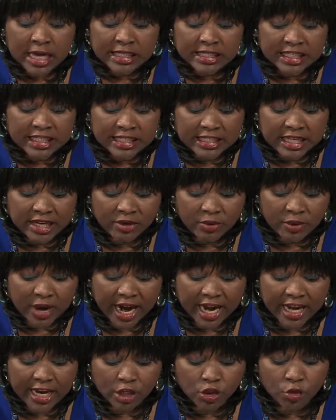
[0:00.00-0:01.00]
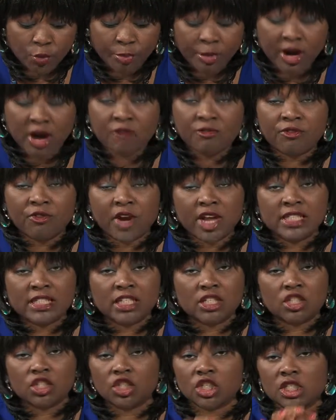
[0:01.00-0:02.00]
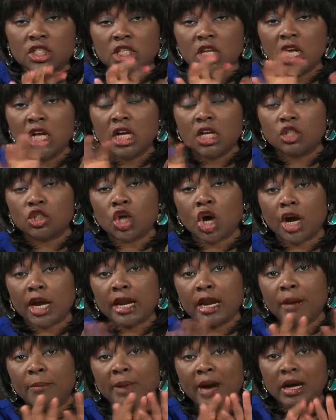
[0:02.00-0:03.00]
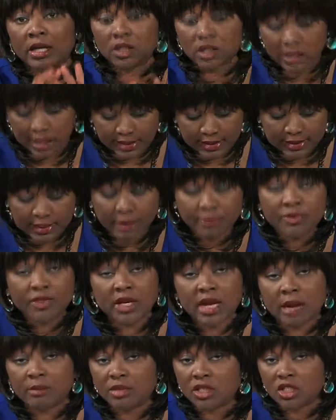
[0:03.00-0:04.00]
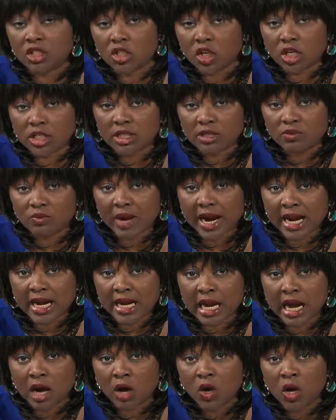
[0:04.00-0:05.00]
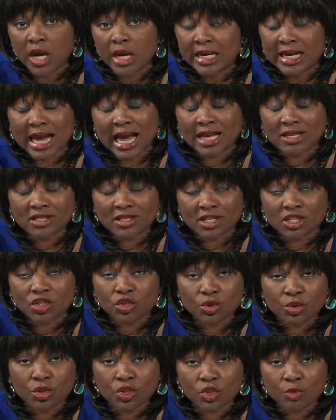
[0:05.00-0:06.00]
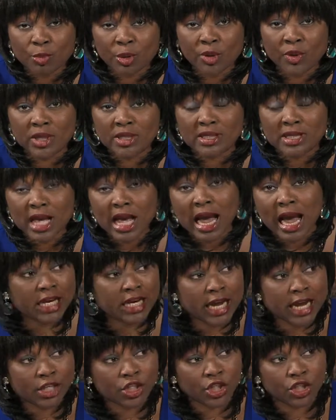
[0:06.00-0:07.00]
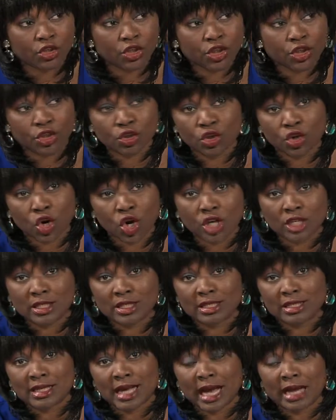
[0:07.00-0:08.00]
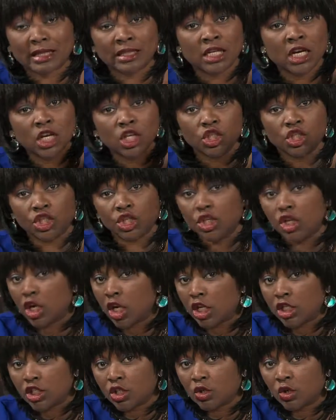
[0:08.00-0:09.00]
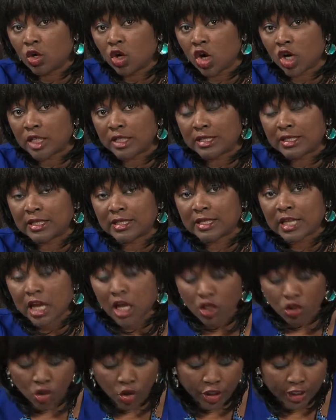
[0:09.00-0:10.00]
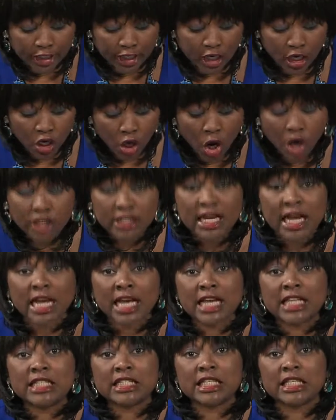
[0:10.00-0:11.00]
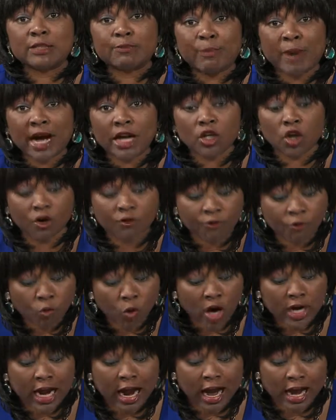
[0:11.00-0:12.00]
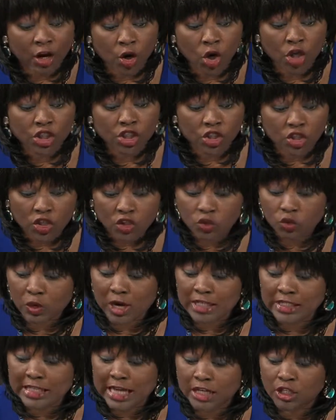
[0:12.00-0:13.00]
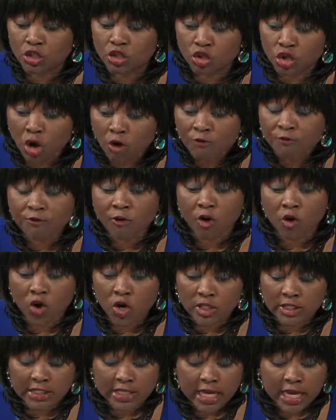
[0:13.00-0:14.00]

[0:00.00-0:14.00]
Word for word: This thing right here to paraphrase is just talking about this same thing I'm discussing right now, the ancestral spirits, their generational causes and genealogical causes. So the Lord, it is part of what our Lord Jesus Christ has done for us,